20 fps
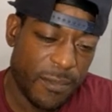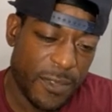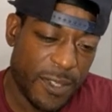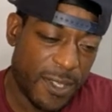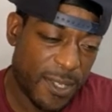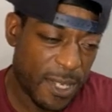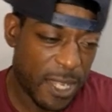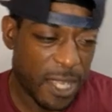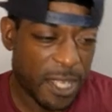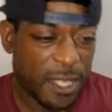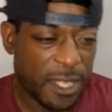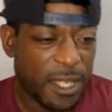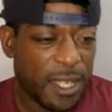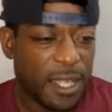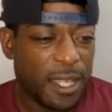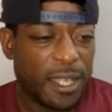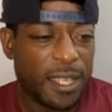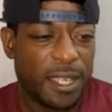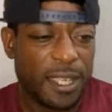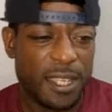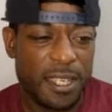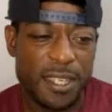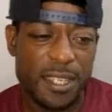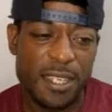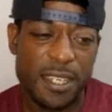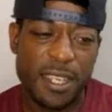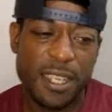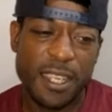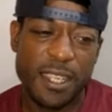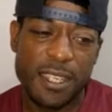It's like
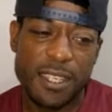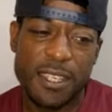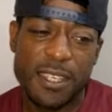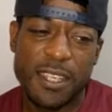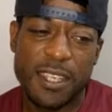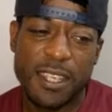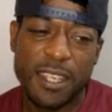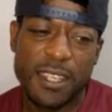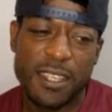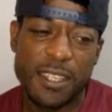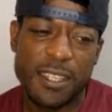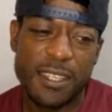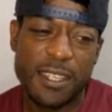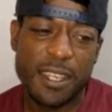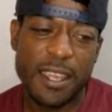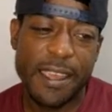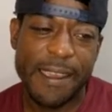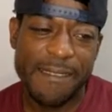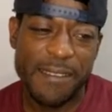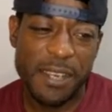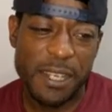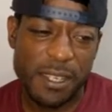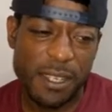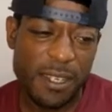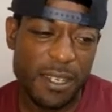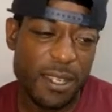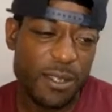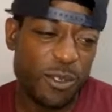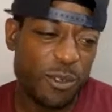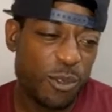in
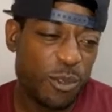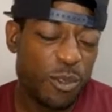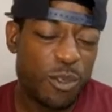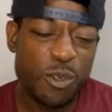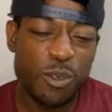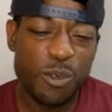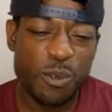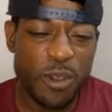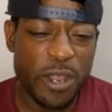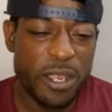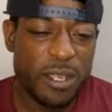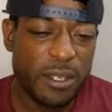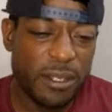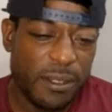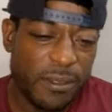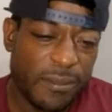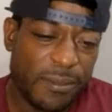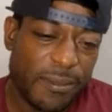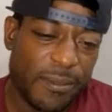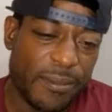everything that you do, right?